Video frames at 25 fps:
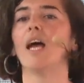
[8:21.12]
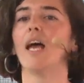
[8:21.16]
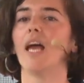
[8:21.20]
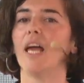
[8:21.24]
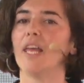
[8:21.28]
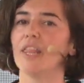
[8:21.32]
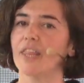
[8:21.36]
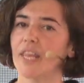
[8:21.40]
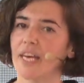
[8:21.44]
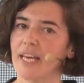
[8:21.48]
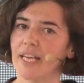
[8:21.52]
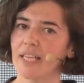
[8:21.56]

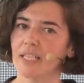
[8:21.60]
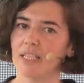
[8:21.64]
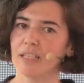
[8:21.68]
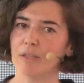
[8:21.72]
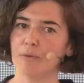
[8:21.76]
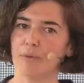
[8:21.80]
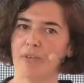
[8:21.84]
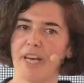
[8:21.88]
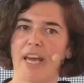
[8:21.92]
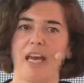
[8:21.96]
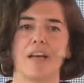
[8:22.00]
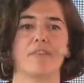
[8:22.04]
And then
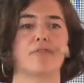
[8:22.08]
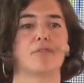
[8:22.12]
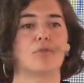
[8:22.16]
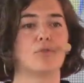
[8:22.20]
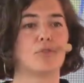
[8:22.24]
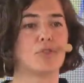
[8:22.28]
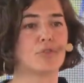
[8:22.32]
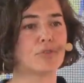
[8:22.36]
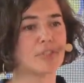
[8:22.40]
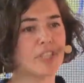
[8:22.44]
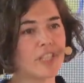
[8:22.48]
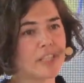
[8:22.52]
we have to
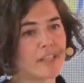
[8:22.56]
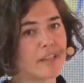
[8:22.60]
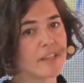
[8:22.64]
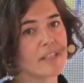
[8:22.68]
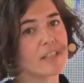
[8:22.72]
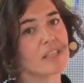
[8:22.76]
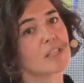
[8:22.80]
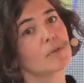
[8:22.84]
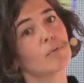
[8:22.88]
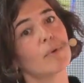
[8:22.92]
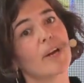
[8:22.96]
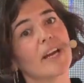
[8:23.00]
treat
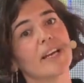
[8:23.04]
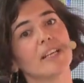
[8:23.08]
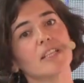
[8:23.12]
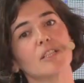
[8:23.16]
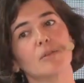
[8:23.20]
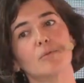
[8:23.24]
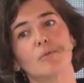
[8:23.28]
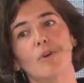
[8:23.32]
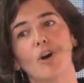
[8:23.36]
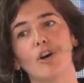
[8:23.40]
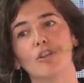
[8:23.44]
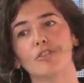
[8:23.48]
this
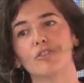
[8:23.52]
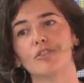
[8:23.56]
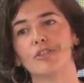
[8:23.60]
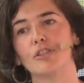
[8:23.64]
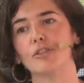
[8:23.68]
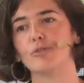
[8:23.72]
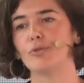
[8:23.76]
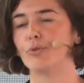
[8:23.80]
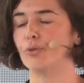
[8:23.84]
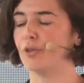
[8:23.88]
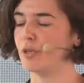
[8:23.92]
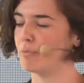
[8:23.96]

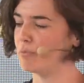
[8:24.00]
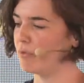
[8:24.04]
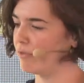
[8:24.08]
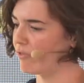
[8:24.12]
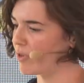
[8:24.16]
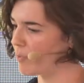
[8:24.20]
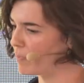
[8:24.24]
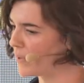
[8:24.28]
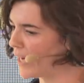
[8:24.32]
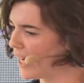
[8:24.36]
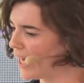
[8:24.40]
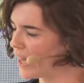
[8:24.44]
wastewater to remove
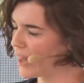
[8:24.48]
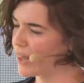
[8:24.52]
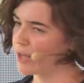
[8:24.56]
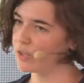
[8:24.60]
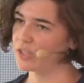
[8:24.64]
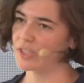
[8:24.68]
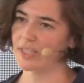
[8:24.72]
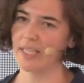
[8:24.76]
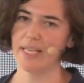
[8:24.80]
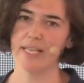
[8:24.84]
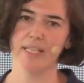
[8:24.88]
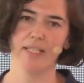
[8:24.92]
the
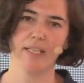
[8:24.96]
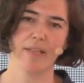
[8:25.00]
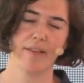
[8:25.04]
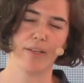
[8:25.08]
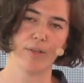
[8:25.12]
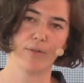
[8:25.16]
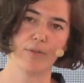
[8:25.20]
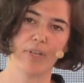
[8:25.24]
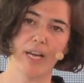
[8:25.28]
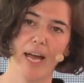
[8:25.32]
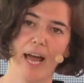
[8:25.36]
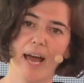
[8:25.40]
pathogens and
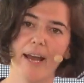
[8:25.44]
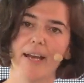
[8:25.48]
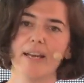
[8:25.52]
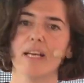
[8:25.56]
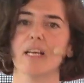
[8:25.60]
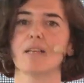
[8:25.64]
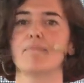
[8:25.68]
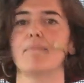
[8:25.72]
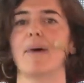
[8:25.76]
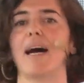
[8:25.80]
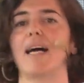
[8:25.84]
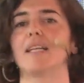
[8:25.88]
the
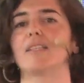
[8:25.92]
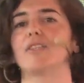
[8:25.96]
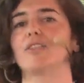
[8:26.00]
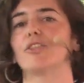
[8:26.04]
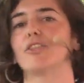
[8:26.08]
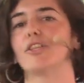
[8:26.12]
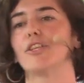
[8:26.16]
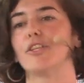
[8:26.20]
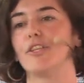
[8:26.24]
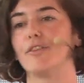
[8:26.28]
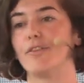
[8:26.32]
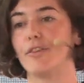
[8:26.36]
organic
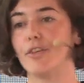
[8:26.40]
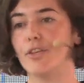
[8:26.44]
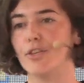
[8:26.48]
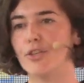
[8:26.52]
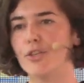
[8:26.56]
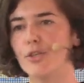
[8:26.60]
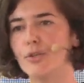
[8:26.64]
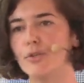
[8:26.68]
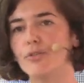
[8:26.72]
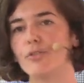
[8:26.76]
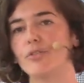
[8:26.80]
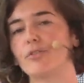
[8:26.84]
matter and the
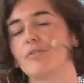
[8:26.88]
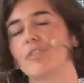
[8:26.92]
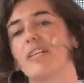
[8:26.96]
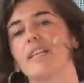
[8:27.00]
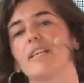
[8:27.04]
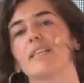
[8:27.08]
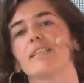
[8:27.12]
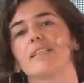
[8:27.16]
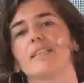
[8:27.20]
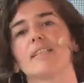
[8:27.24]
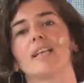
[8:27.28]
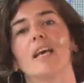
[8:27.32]

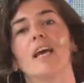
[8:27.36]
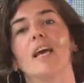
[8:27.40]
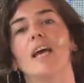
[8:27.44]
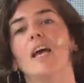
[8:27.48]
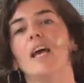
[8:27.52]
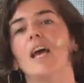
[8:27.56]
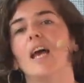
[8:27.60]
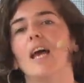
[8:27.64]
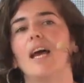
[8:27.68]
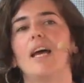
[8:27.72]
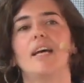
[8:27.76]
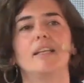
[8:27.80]
nutrients
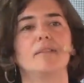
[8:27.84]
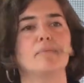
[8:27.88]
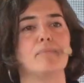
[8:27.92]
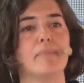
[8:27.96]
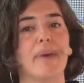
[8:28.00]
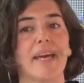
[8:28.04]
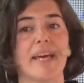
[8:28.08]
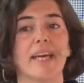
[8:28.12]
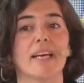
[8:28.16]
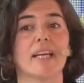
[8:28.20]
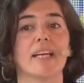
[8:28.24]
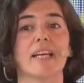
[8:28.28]
and
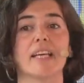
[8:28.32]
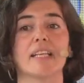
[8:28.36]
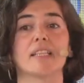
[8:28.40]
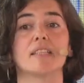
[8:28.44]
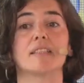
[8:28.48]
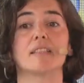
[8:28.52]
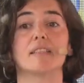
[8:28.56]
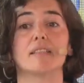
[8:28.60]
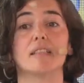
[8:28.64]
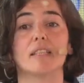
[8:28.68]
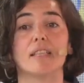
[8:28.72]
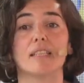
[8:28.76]
make
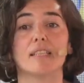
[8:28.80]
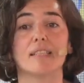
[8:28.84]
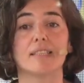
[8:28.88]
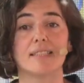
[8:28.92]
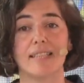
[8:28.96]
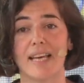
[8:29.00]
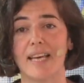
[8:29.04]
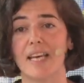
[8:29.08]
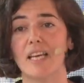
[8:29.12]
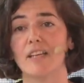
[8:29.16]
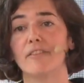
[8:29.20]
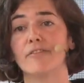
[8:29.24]
it
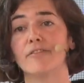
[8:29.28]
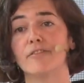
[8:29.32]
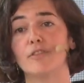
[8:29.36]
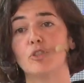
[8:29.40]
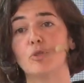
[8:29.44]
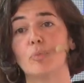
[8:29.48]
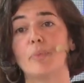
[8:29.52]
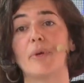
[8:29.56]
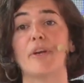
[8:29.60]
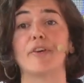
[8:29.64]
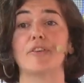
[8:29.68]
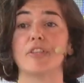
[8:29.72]
safe
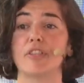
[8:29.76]
to be